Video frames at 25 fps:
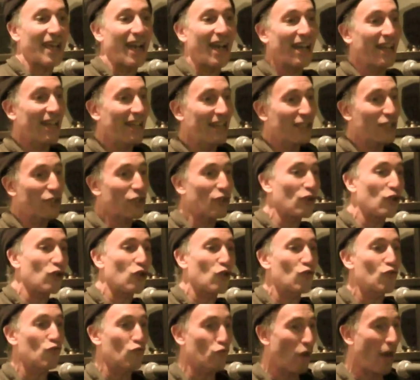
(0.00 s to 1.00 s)
sign. He took
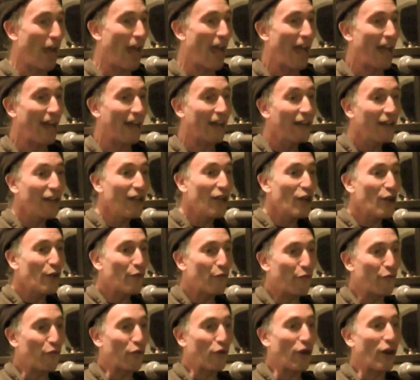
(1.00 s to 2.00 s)
a rag
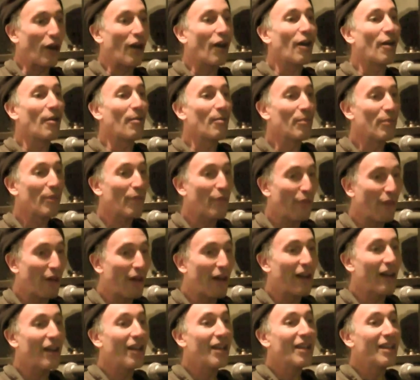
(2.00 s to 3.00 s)
from
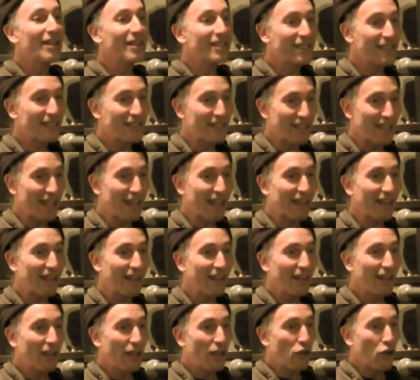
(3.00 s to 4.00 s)
the sink,
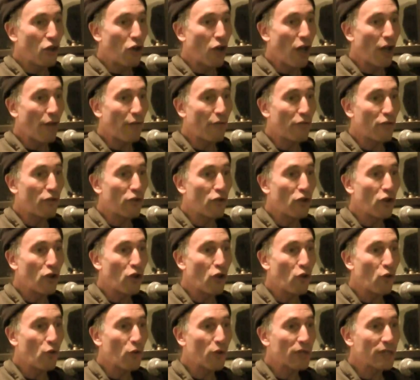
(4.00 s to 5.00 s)
never
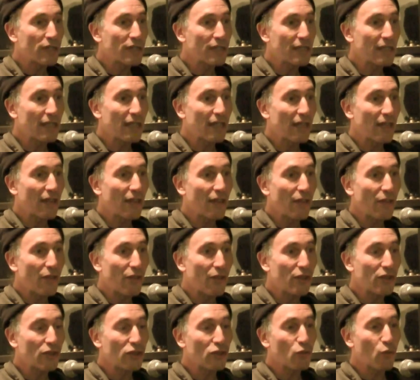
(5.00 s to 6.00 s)
noticing
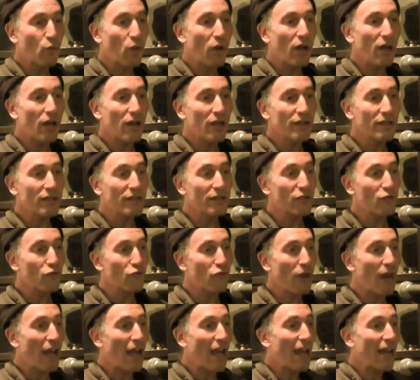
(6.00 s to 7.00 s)
that this was the
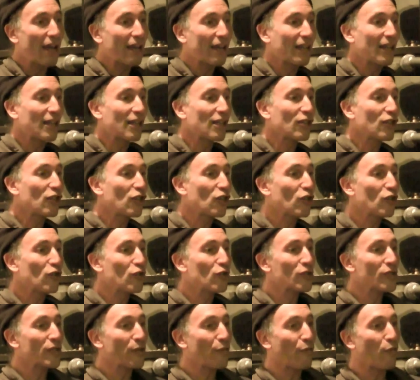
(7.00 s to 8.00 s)
rag he
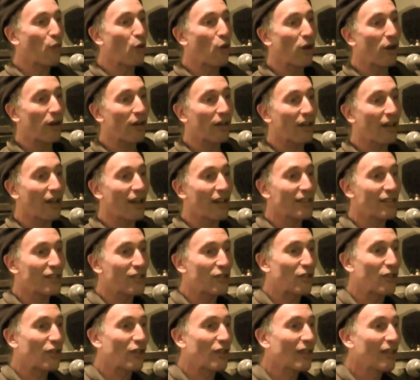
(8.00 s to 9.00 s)
used for
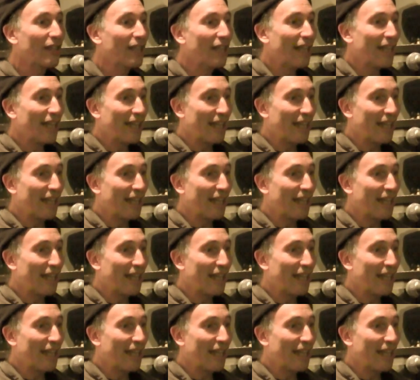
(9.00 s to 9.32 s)
custard.